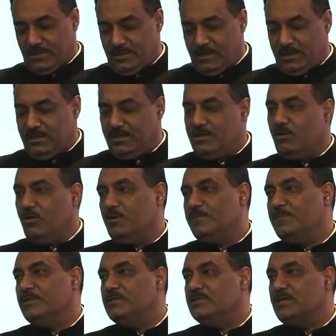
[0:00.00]
luckily got
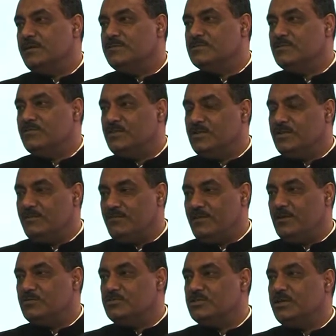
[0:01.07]
me the Times of India
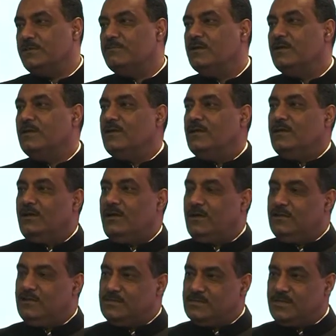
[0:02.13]
Fellowship.
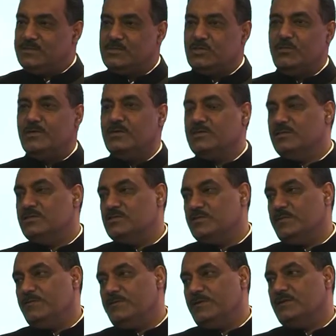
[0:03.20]
And in subsequent years
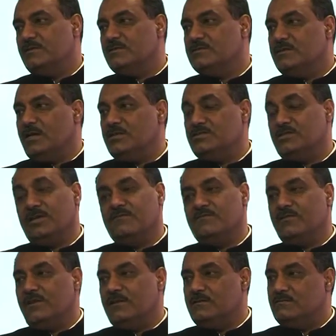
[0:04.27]
we've been in touch. I've
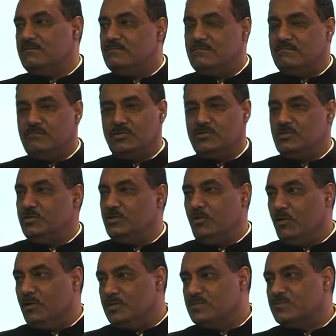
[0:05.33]
read virtually
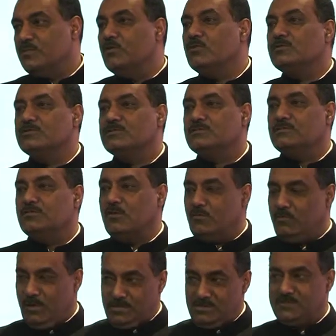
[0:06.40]
all his books, not
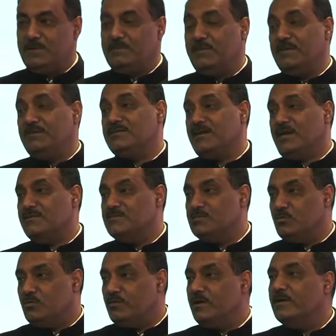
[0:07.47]
once but many times
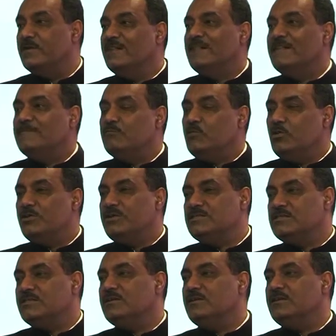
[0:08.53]
over. More
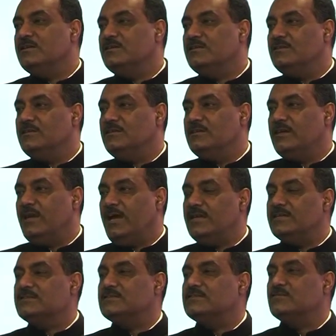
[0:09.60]
recently he
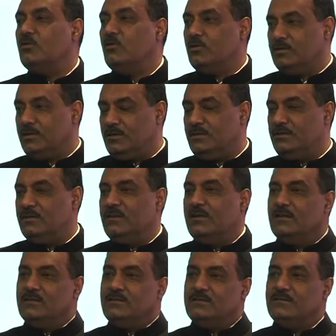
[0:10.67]
has authored
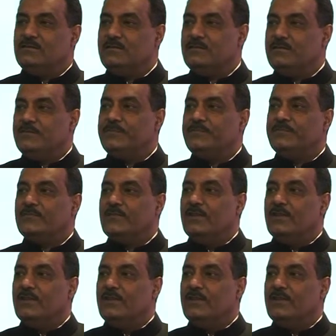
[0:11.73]
the